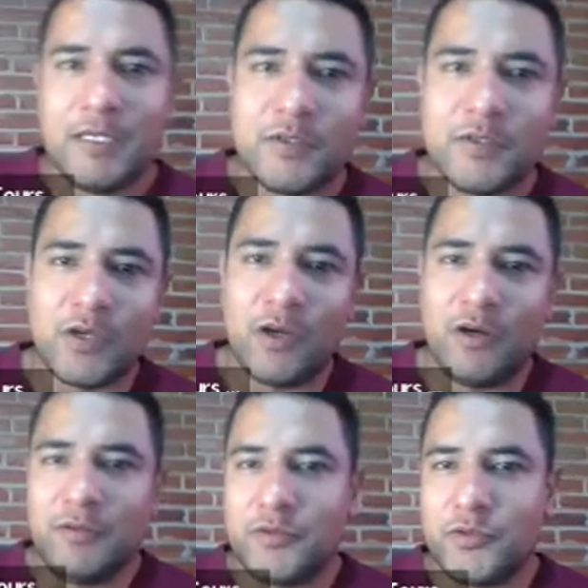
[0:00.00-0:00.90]

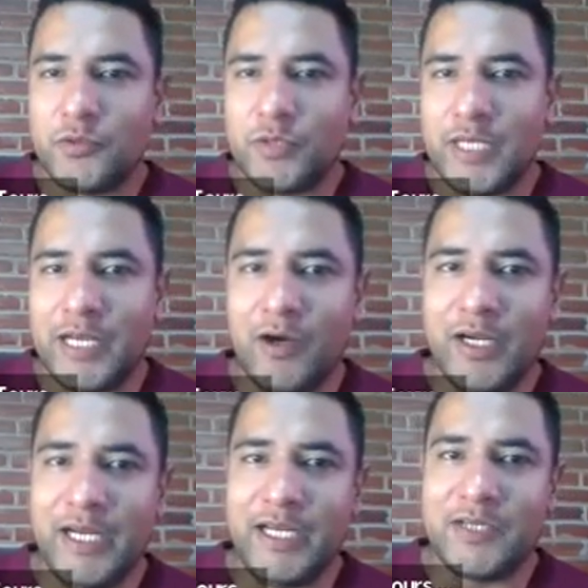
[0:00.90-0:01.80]
So today,
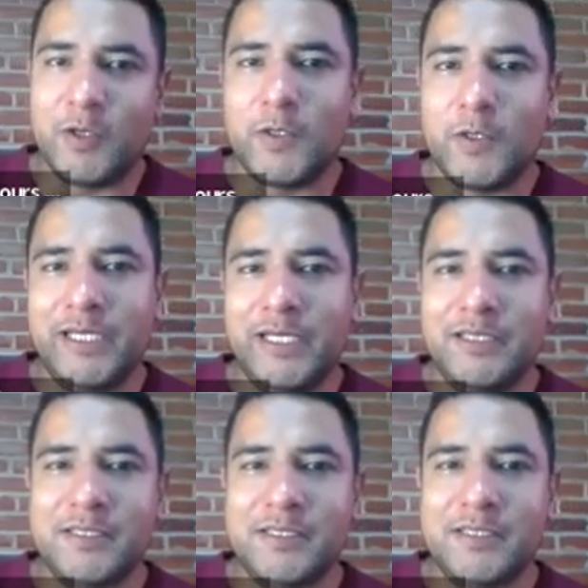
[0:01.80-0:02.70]
800, we need
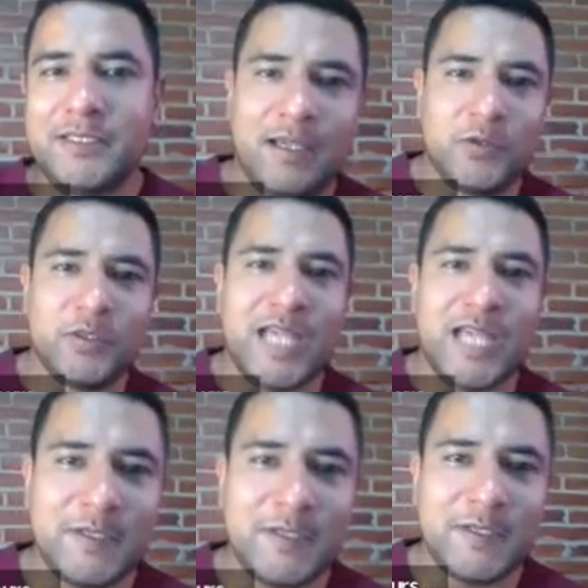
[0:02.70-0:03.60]
2
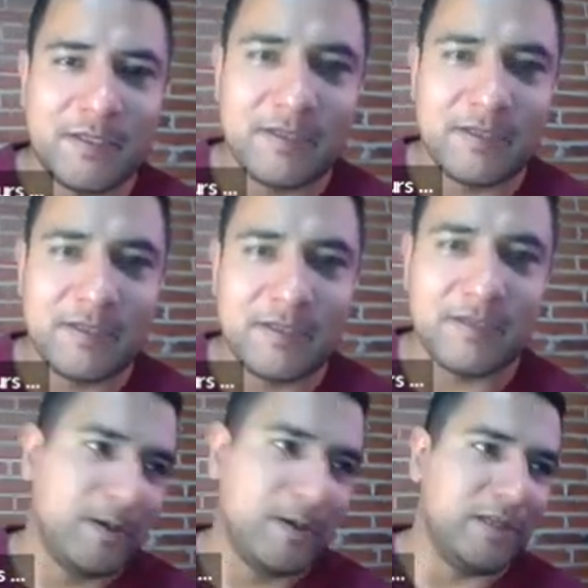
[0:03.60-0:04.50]
times
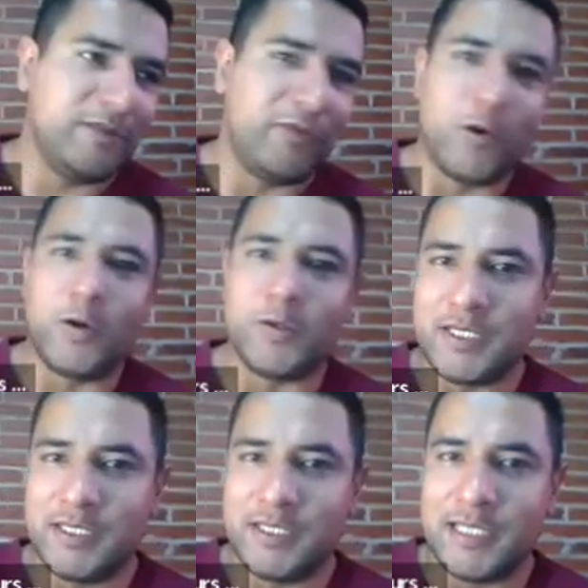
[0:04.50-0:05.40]
the 400.
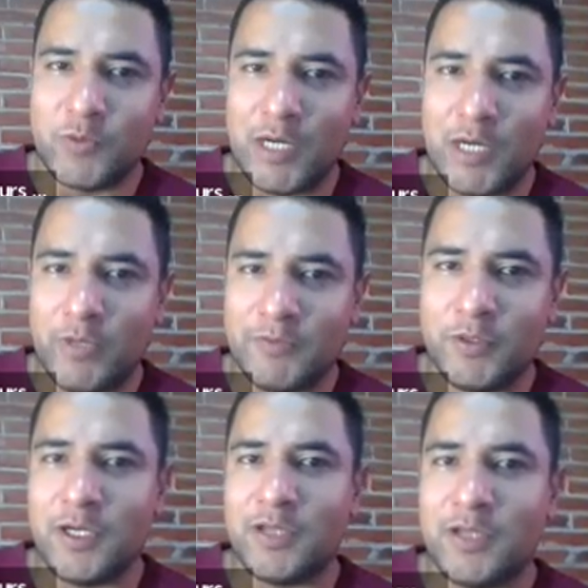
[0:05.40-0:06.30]
That's why we have 2
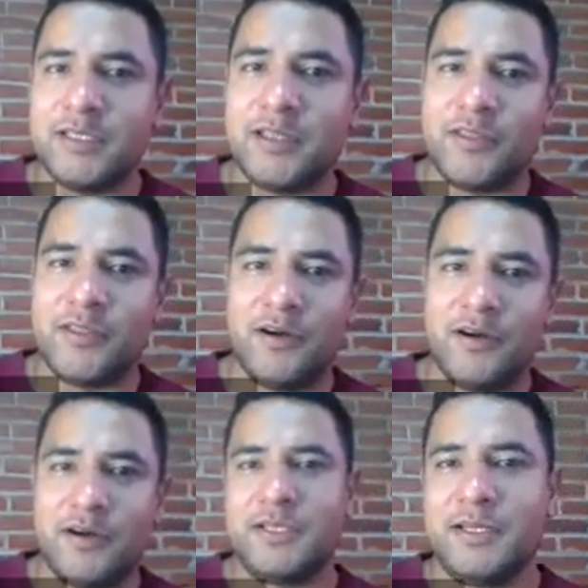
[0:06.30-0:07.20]
dots in the third
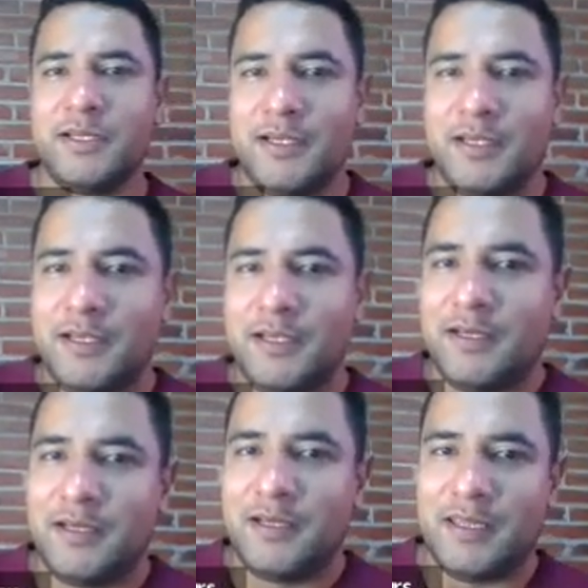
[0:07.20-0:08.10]

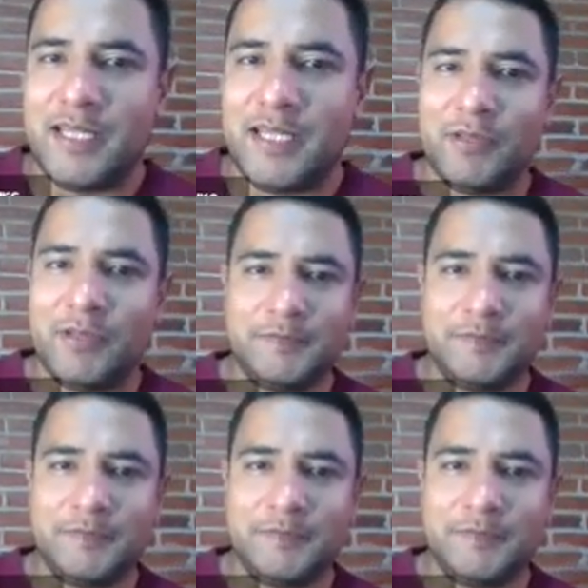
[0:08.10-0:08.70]
level.